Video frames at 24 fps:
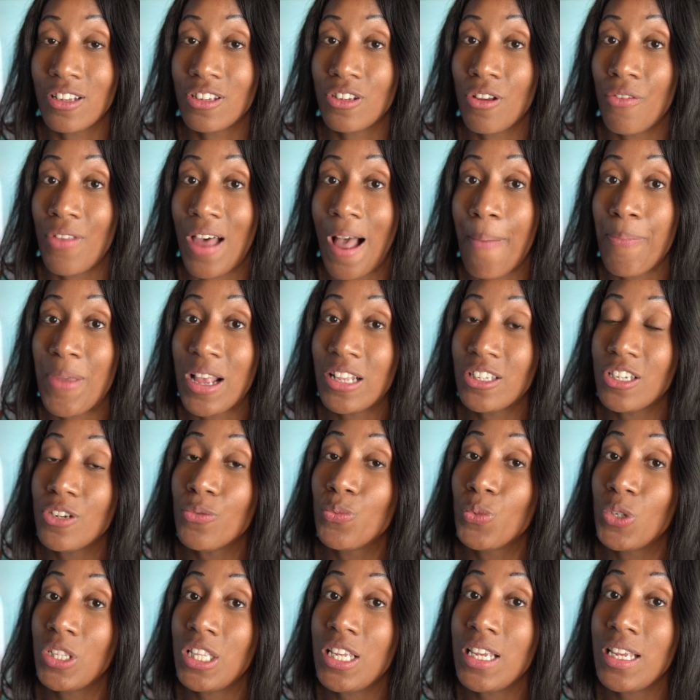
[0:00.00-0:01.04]
So that makes it
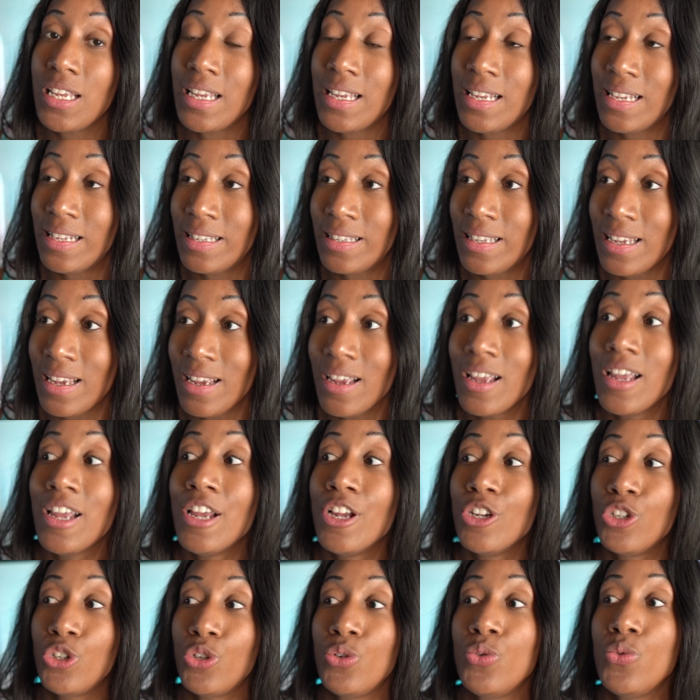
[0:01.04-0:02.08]
really easy
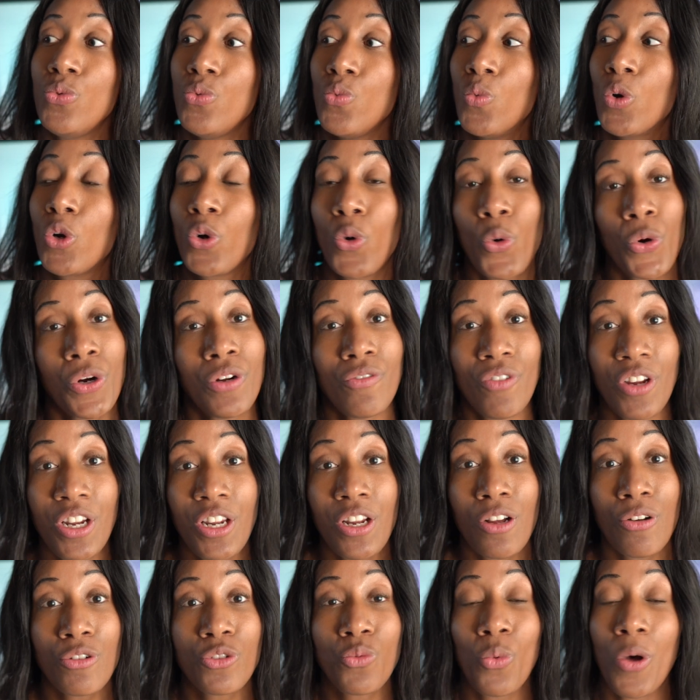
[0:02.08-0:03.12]
to record
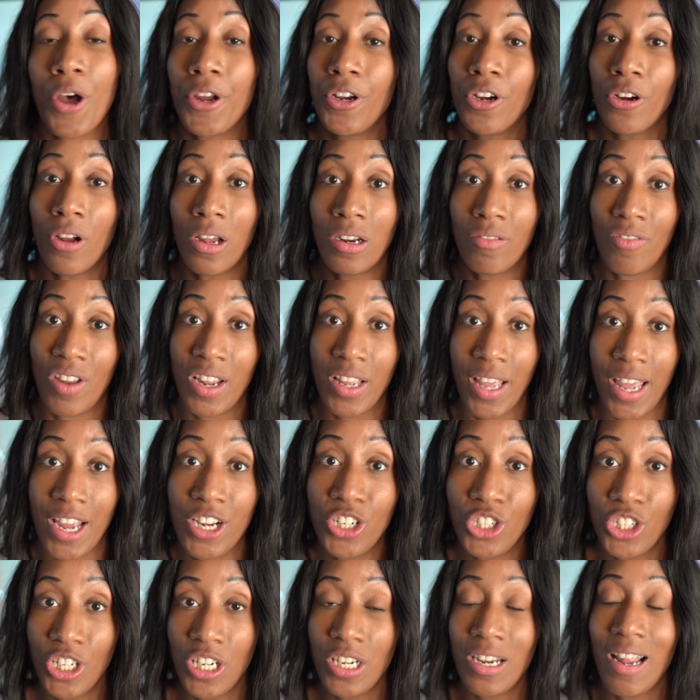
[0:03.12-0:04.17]
videos while you're on
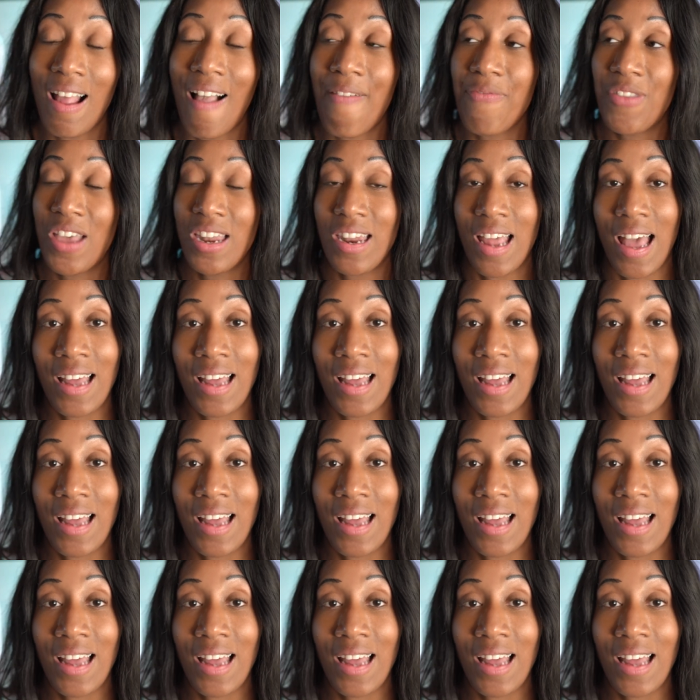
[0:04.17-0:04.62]
vacation and then